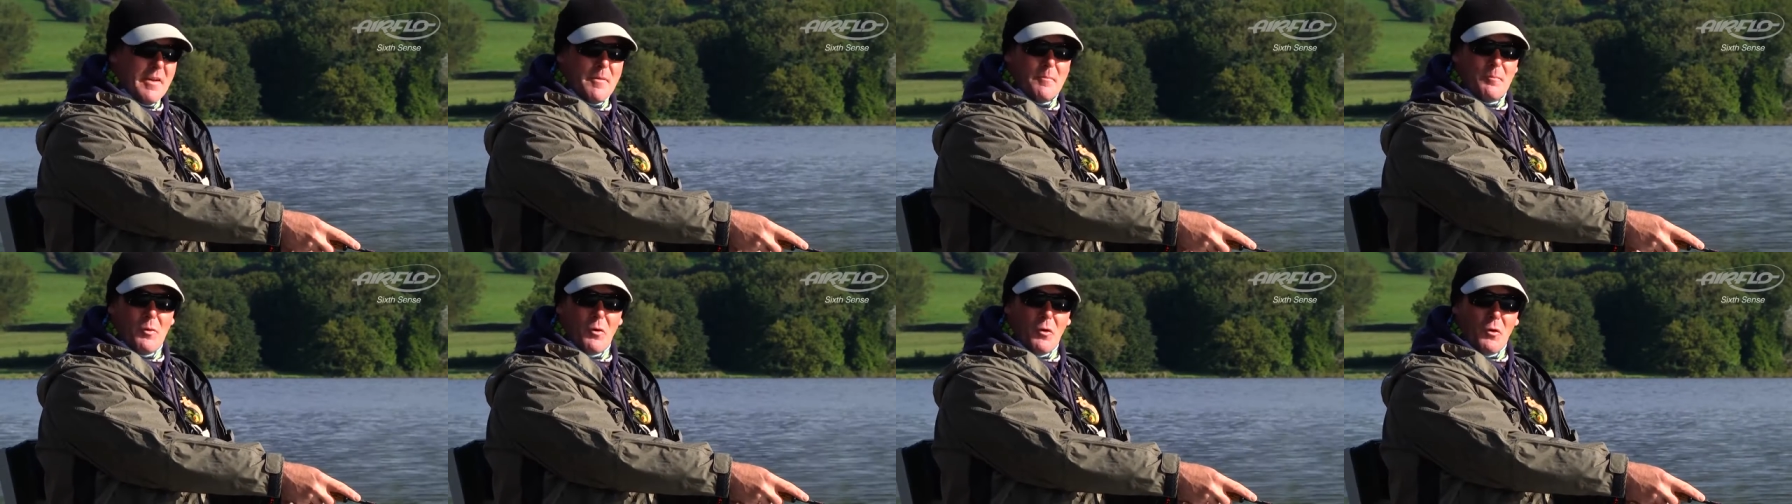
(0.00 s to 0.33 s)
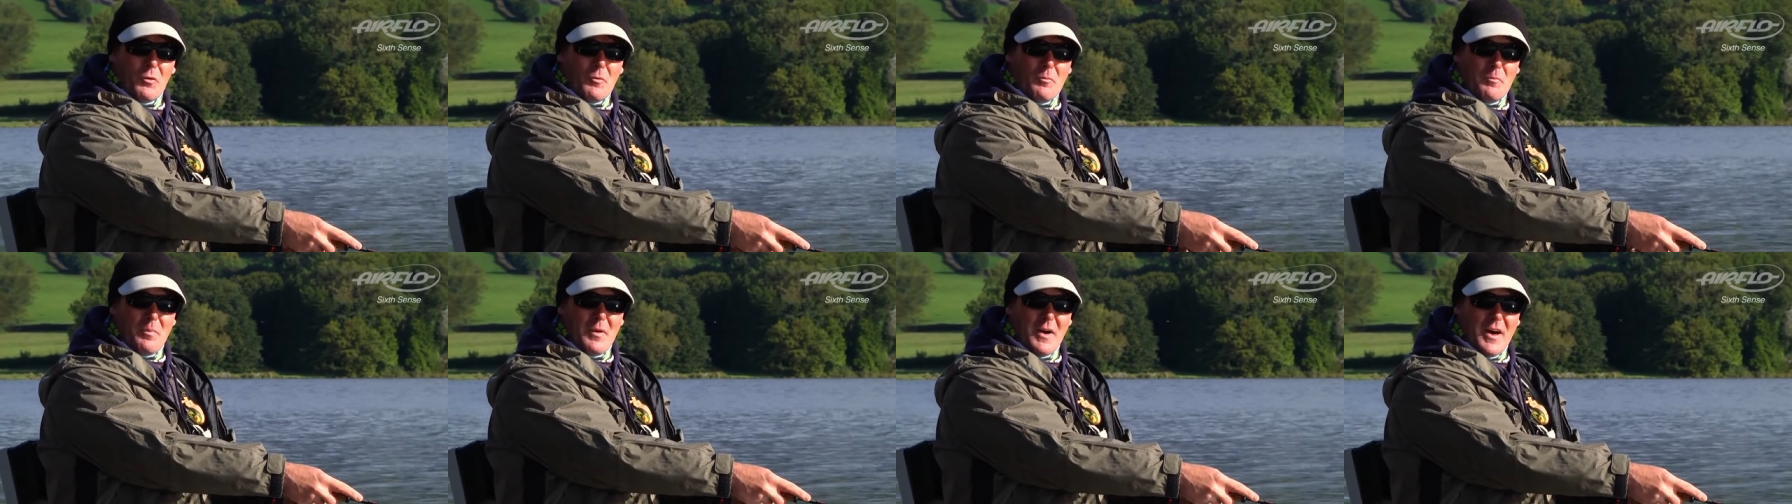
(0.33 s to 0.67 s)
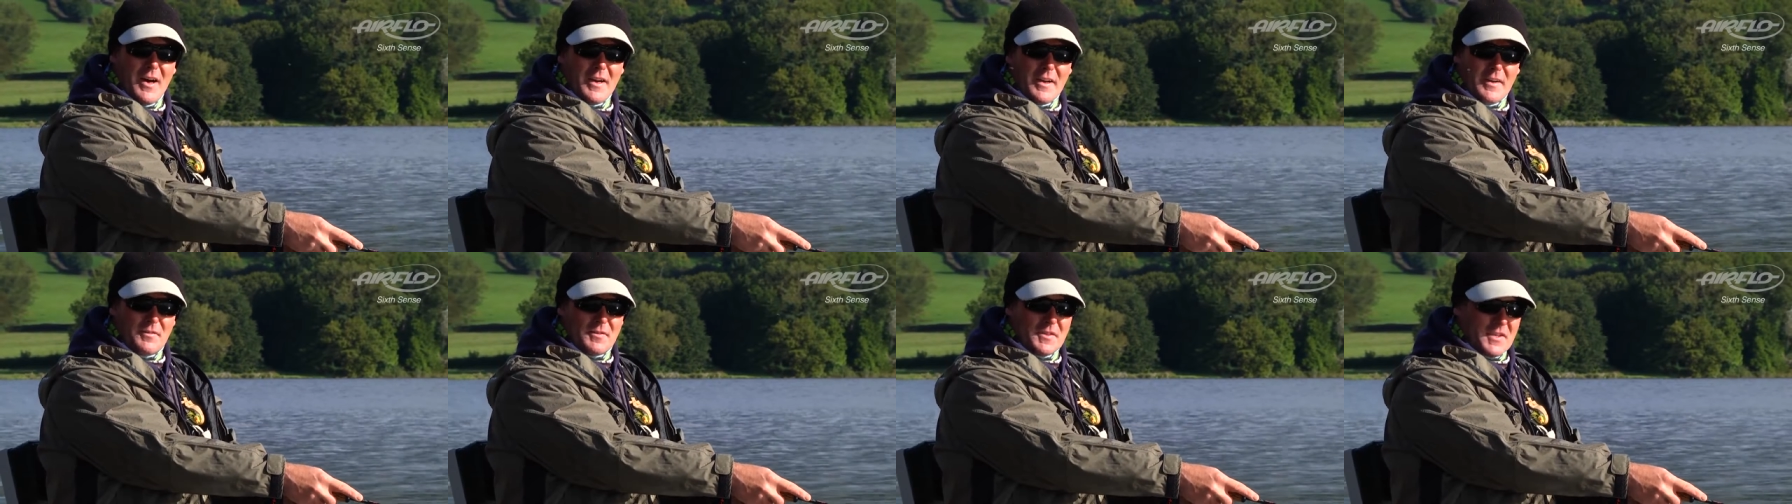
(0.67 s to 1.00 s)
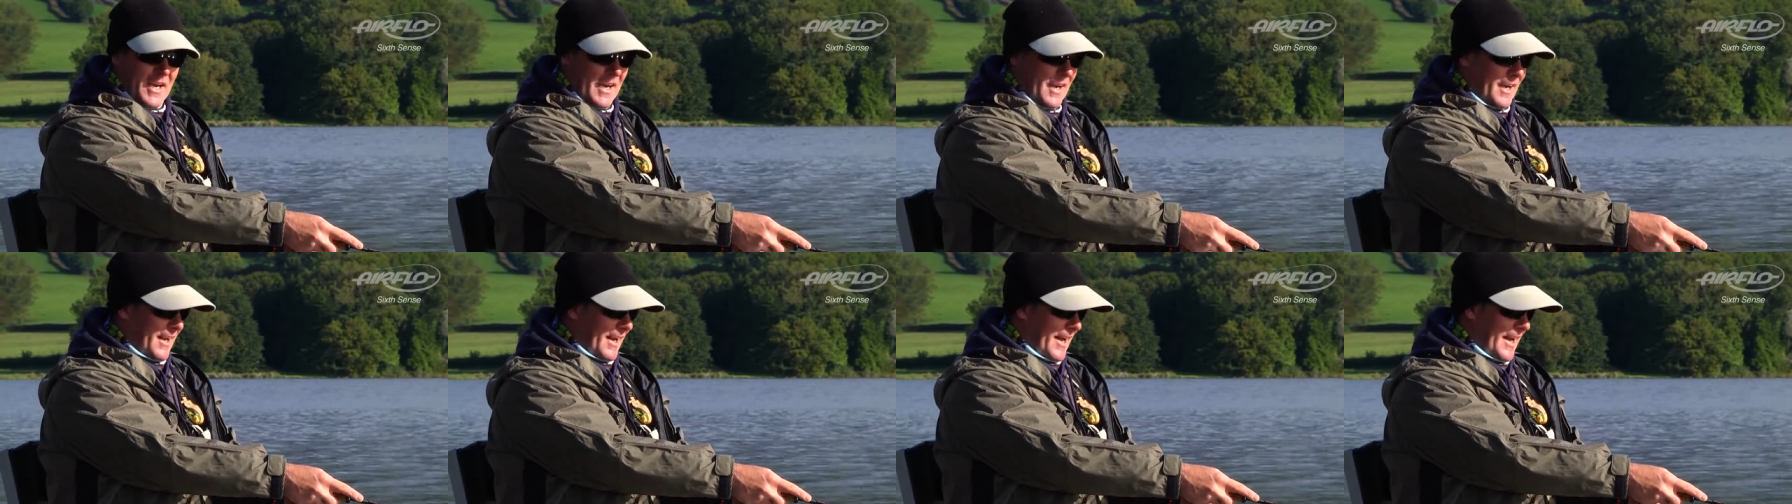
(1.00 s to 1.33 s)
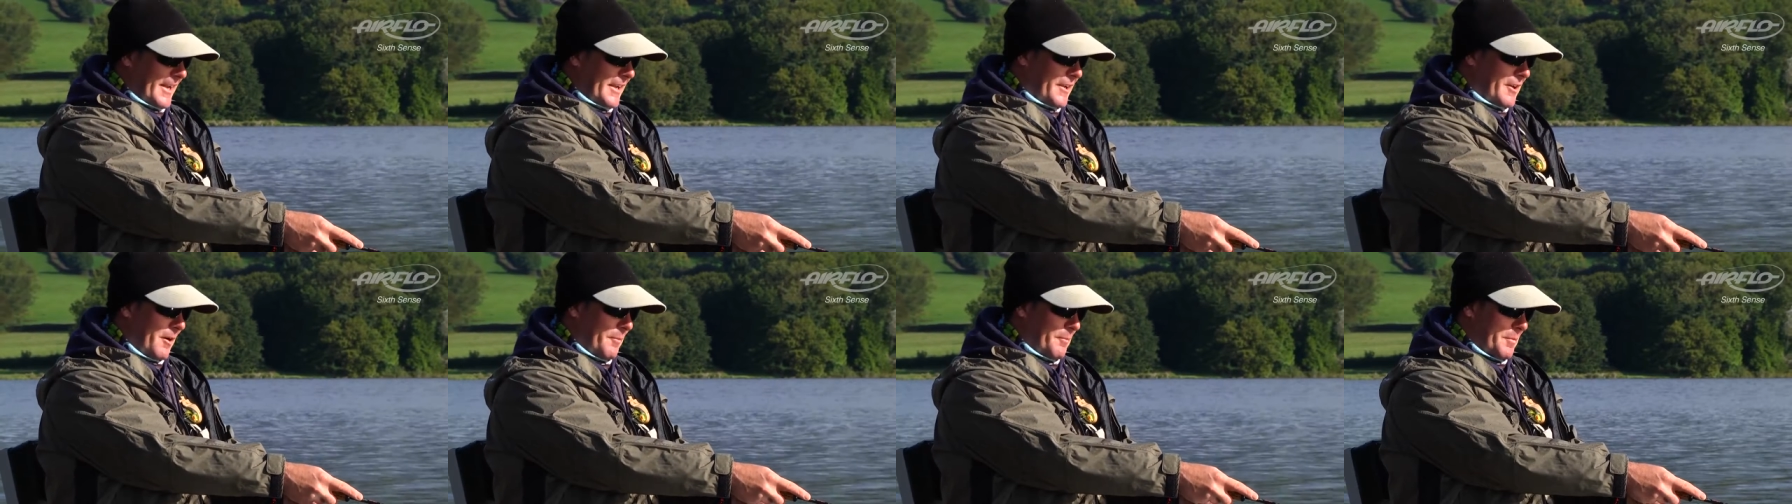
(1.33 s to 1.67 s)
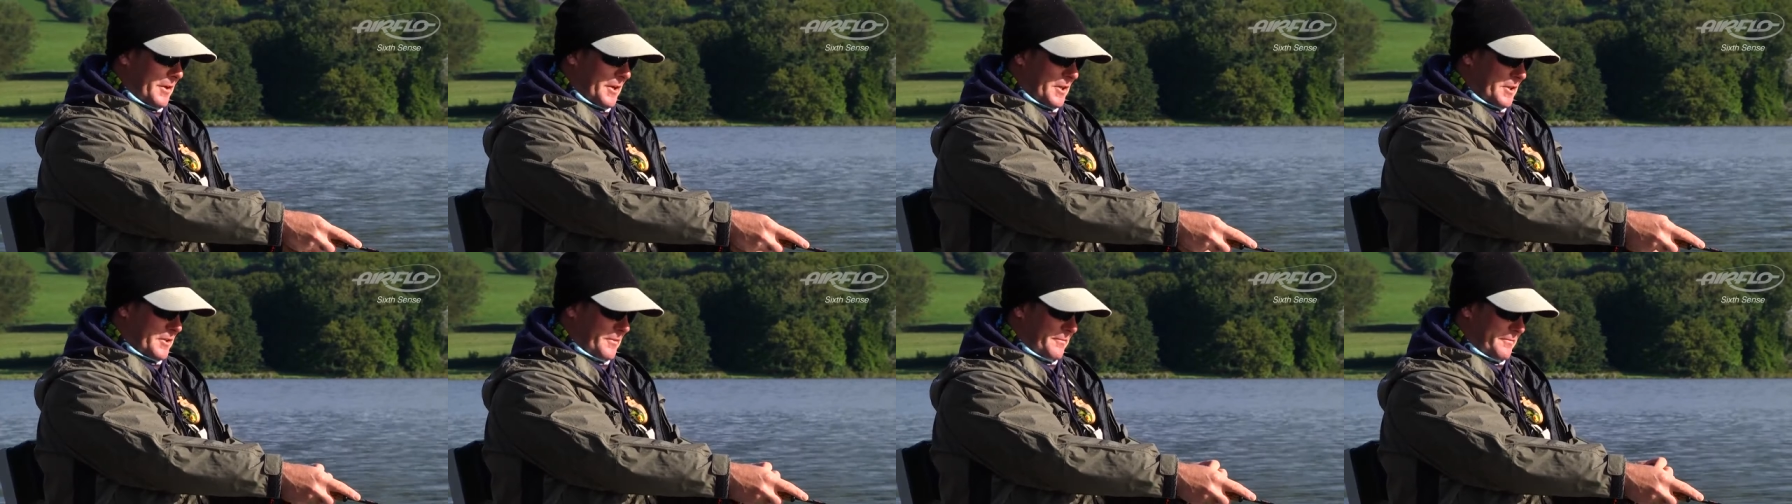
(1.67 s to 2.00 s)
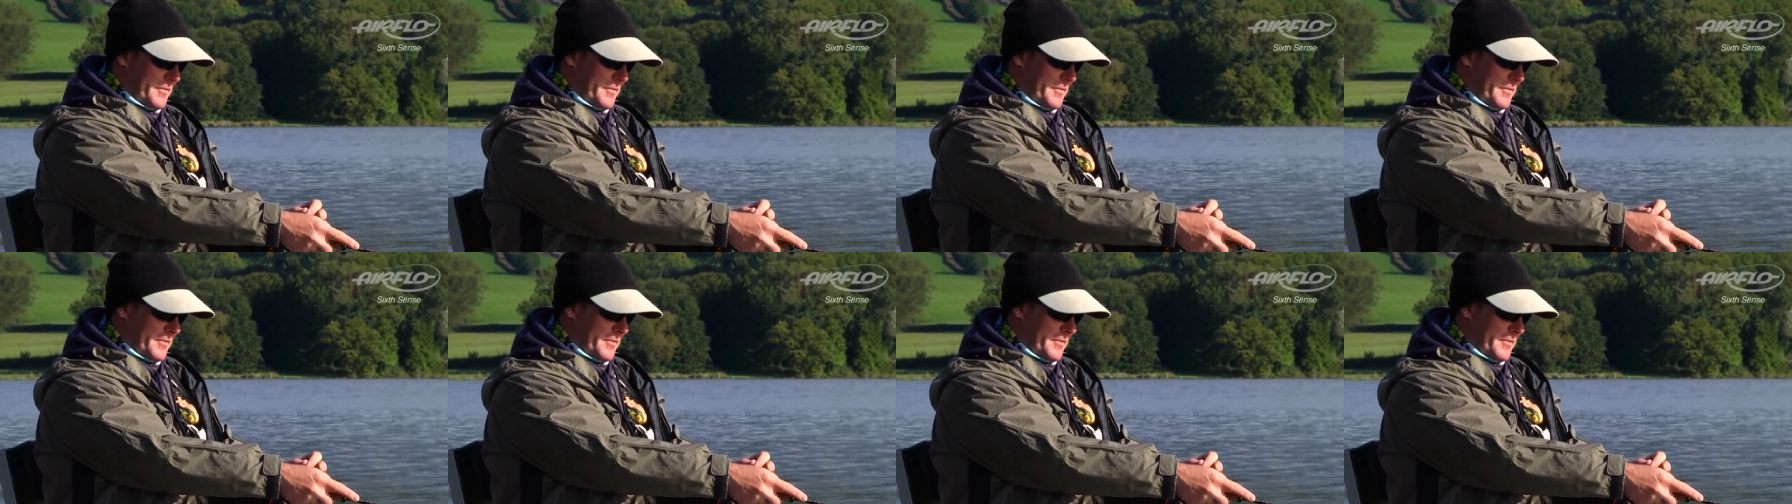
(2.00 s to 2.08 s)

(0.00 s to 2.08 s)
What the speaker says: important part of sunk line competition